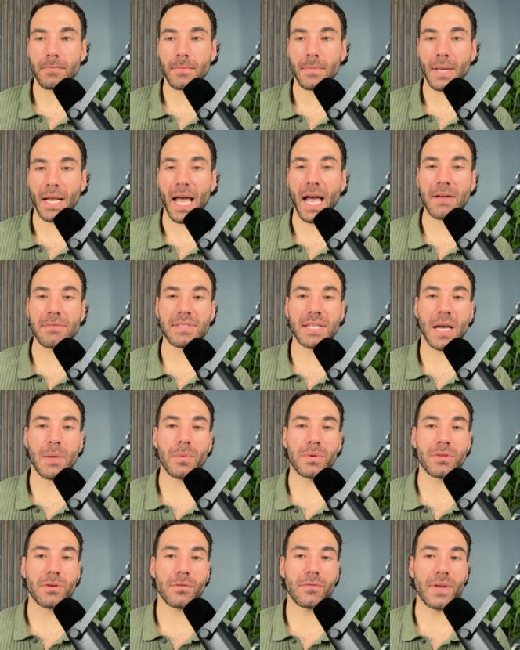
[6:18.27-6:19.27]
have time
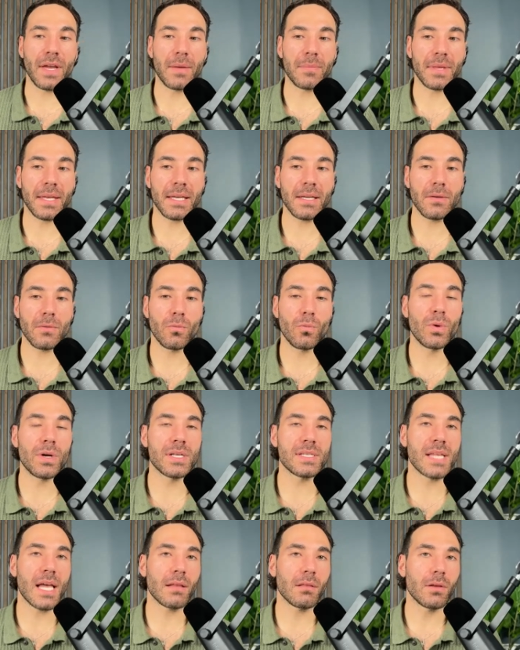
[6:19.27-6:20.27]
with your family? What
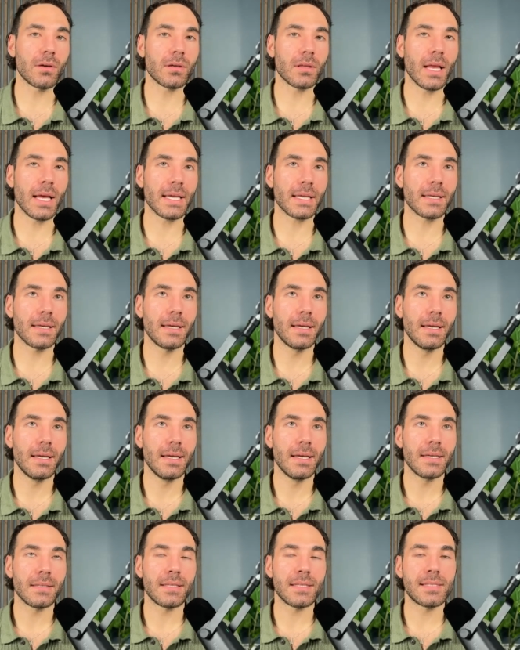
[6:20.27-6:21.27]
does that look like?
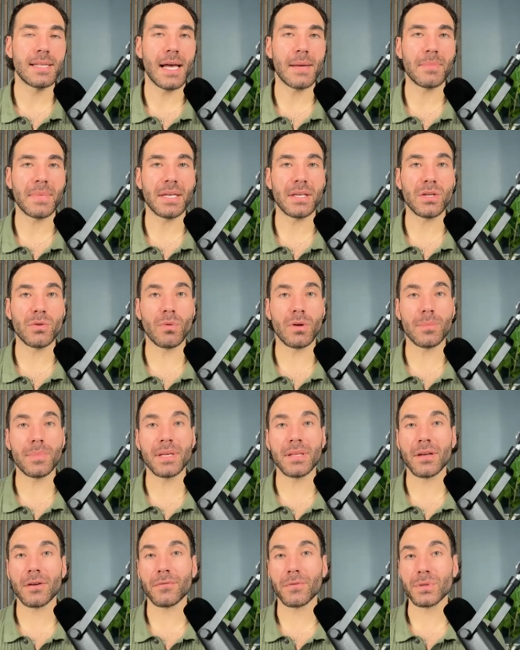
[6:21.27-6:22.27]
Does that mean you want to
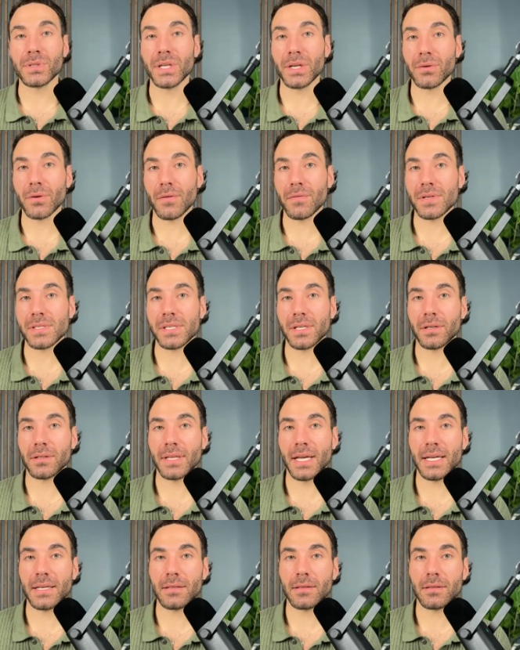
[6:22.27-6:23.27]
be there for dinner every single
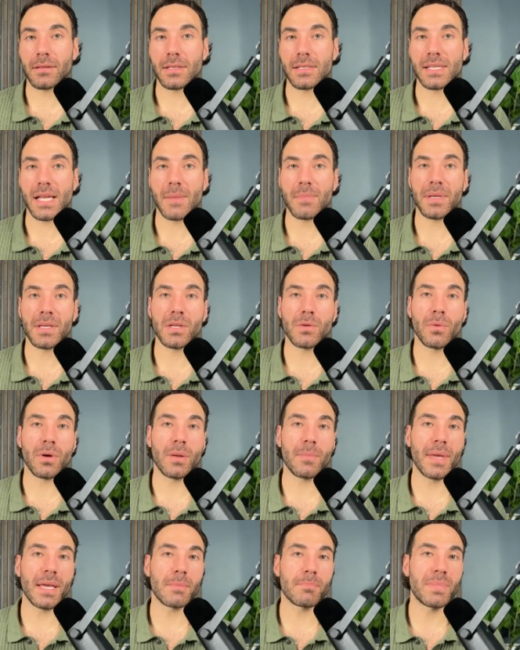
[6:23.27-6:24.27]
night? Does that mean you want
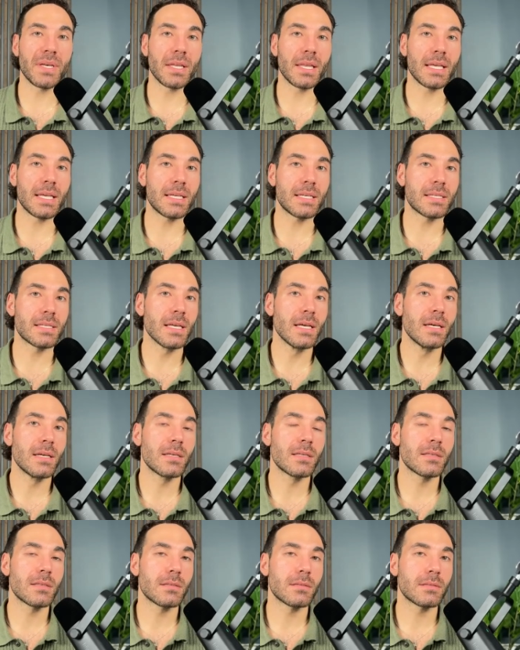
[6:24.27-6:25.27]
to make Billy's
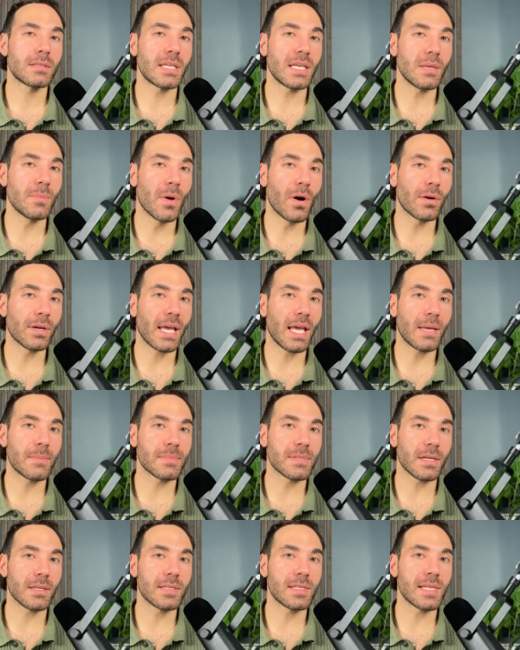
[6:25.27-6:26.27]
T-ball
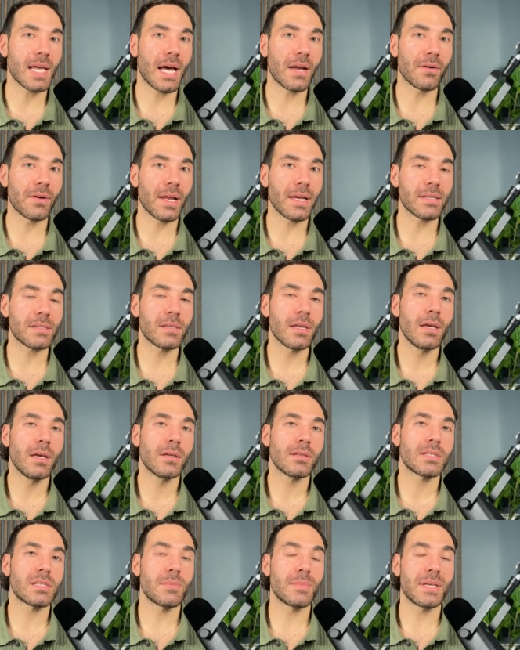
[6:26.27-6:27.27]
games on Saturdays?
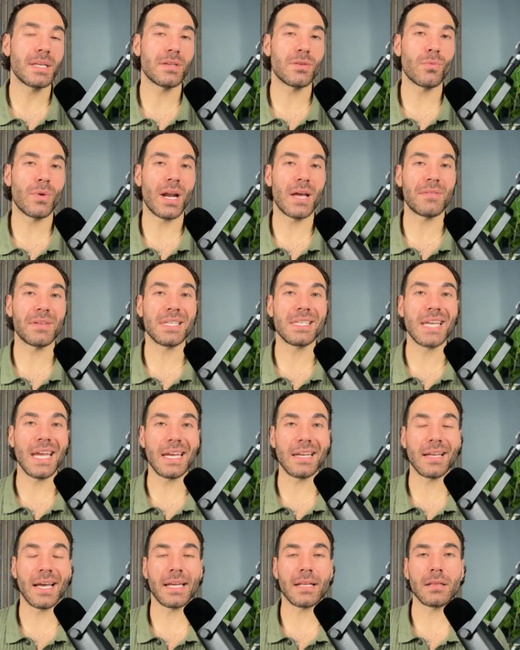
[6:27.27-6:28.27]
Does it mean you want to have a
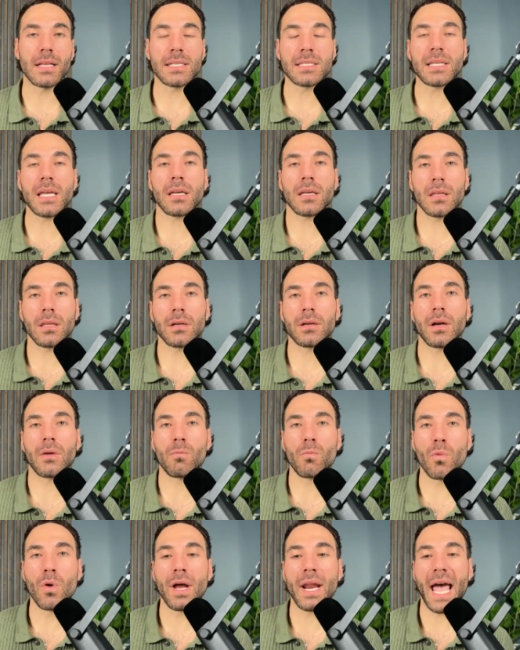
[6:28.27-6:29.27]
date night? Let's get clear
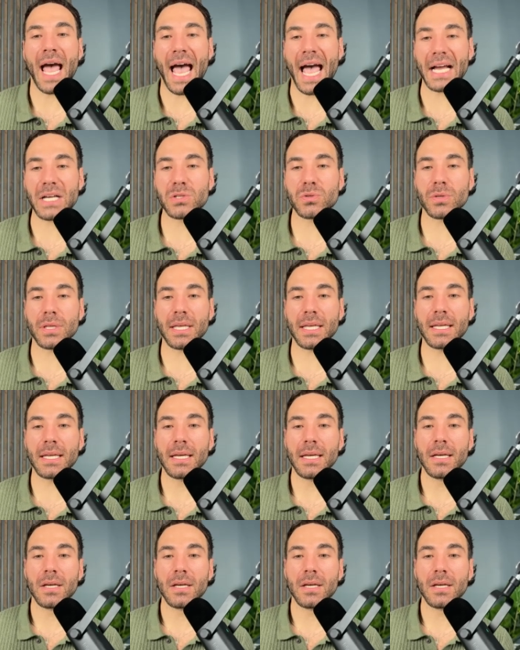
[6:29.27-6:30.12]
on what actually